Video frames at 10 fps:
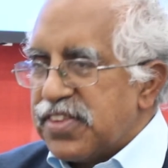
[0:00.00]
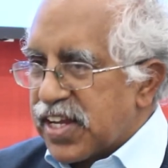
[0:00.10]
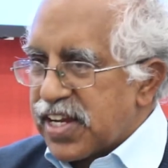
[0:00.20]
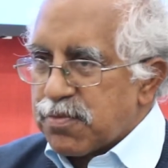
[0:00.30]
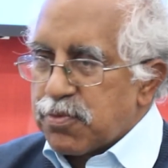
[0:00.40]

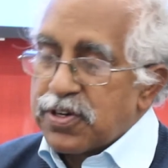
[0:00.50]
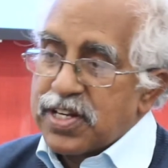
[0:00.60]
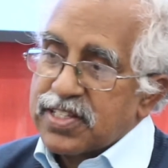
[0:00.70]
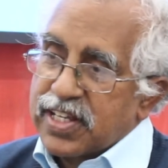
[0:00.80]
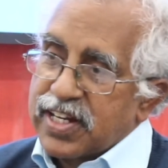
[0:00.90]
They get more
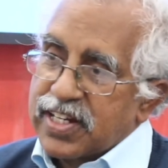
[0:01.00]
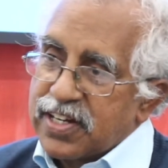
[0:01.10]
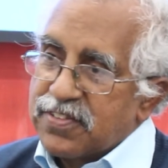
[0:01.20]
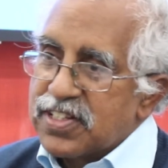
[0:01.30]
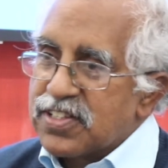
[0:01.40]

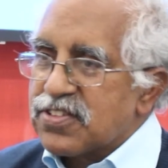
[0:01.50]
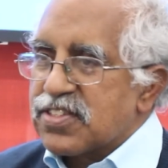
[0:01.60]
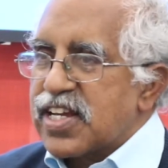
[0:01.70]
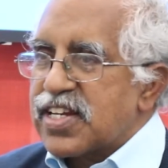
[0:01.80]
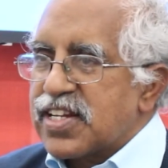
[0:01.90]
disconnected with the
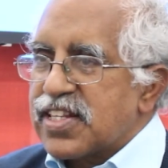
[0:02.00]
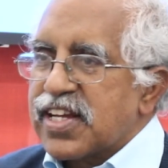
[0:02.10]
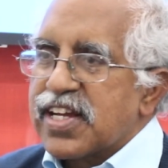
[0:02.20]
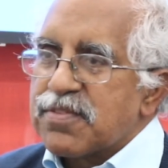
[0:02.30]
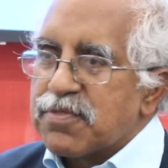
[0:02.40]
society,
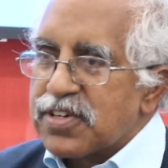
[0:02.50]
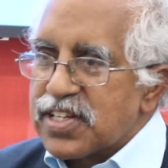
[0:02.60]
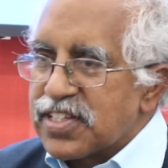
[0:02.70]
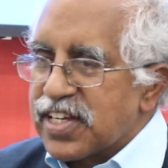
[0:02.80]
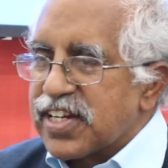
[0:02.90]
they get more
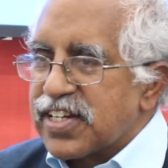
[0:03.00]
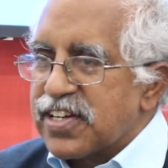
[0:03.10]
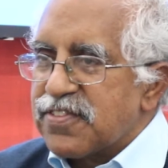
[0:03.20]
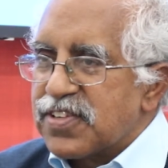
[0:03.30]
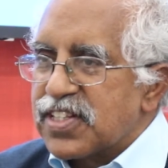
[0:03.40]

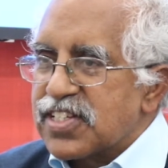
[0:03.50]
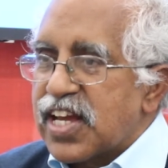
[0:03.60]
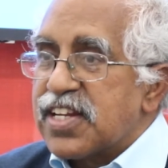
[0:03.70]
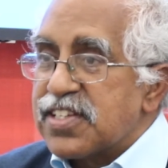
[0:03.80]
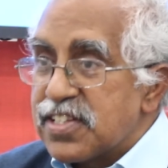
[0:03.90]
disconnected with
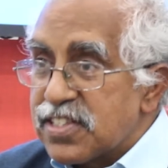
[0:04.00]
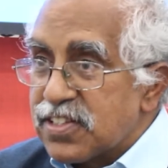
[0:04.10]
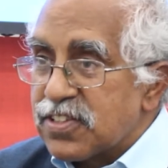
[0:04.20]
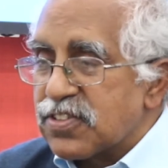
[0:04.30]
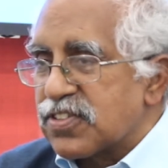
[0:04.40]
challenges
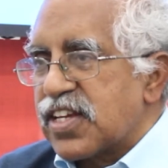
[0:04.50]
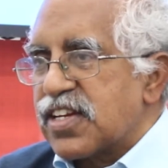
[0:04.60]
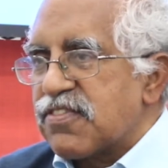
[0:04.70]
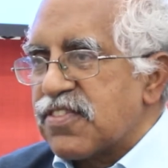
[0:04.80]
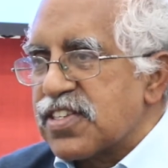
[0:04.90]
that the
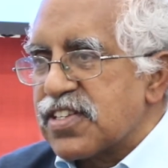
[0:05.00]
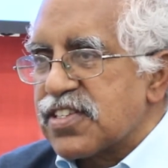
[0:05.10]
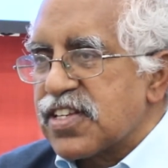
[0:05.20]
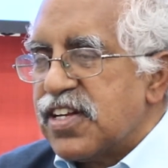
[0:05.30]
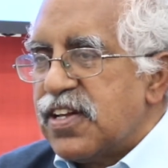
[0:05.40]
society
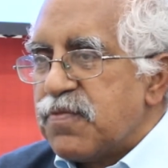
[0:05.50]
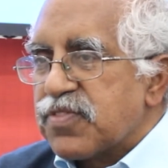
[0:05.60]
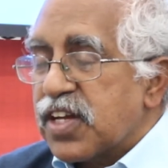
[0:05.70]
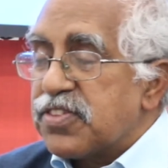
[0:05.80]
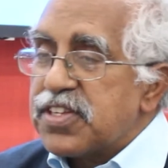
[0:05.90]
faces.
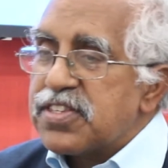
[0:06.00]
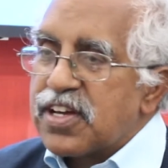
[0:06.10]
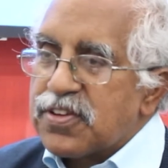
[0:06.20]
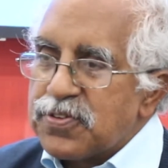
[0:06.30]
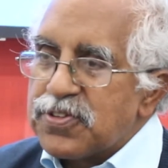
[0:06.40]
And these
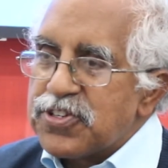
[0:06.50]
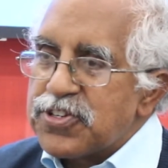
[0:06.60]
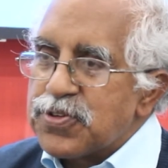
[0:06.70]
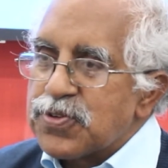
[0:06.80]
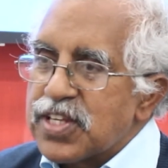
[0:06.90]
are huge
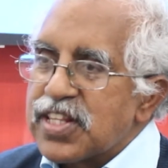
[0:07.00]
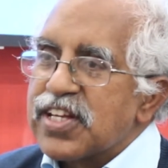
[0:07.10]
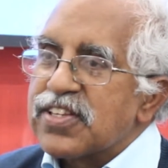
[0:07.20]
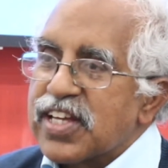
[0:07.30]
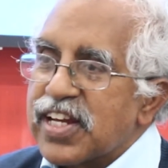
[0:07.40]
issues, and
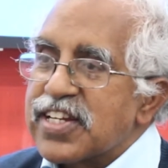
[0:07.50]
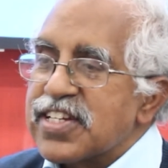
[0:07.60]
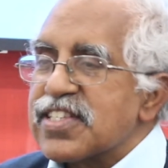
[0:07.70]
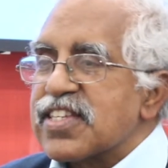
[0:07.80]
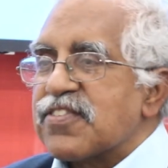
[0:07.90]
those
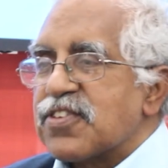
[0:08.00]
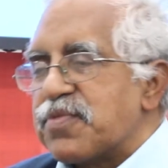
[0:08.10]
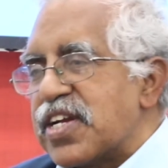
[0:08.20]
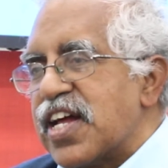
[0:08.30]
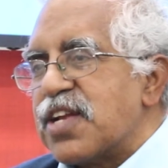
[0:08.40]
corrections have to
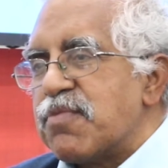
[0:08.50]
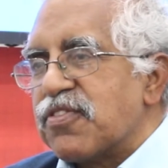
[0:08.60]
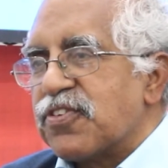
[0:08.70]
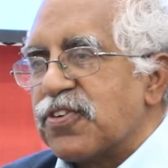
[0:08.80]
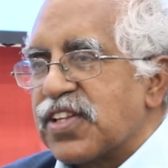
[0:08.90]
be done
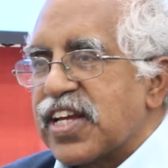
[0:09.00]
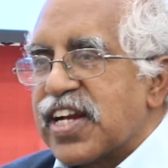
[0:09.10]
before they